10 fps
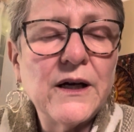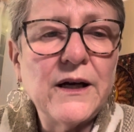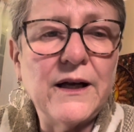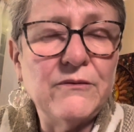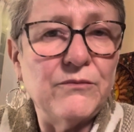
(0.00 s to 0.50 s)

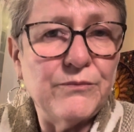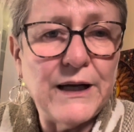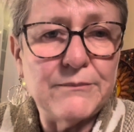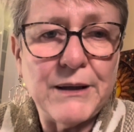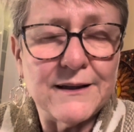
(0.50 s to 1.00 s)
And
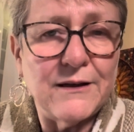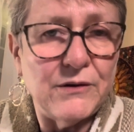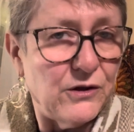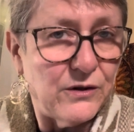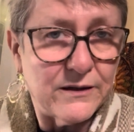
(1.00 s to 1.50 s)
back then we
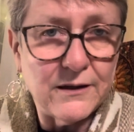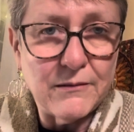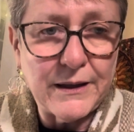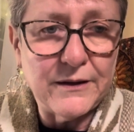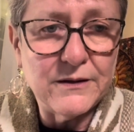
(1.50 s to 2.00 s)
knew nothing
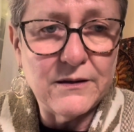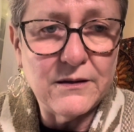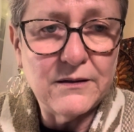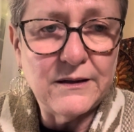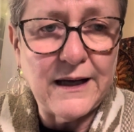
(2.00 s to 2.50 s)
about
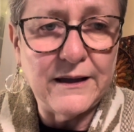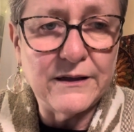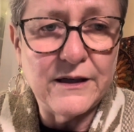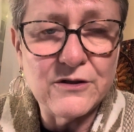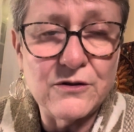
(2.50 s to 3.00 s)
the
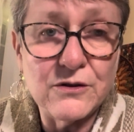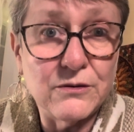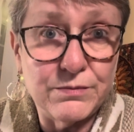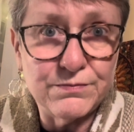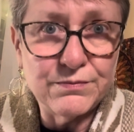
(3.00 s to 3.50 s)
allegations
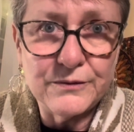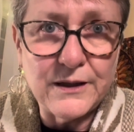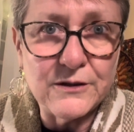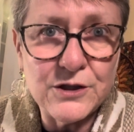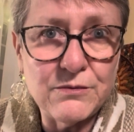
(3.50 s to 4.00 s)
or
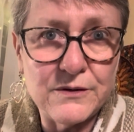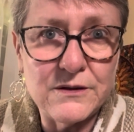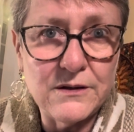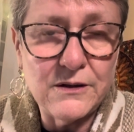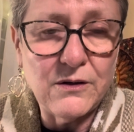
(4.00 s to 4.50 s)
that she was
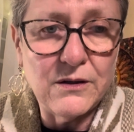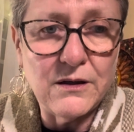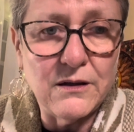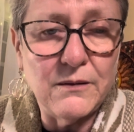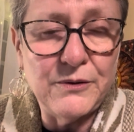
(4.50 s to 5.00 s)

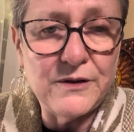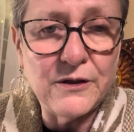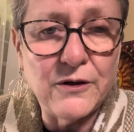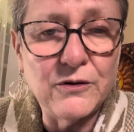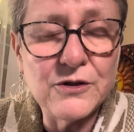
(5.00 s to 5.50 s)
abusing
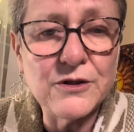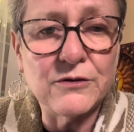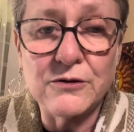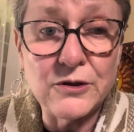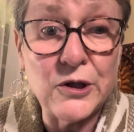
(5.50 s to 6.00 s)
her own
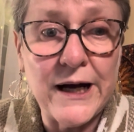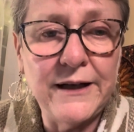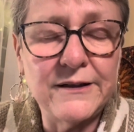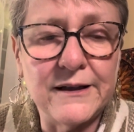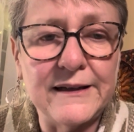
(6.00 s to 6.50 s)
children or
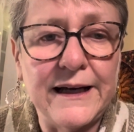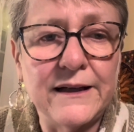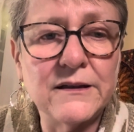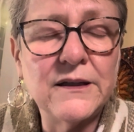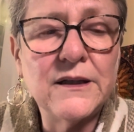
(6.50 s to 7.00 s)
had done that.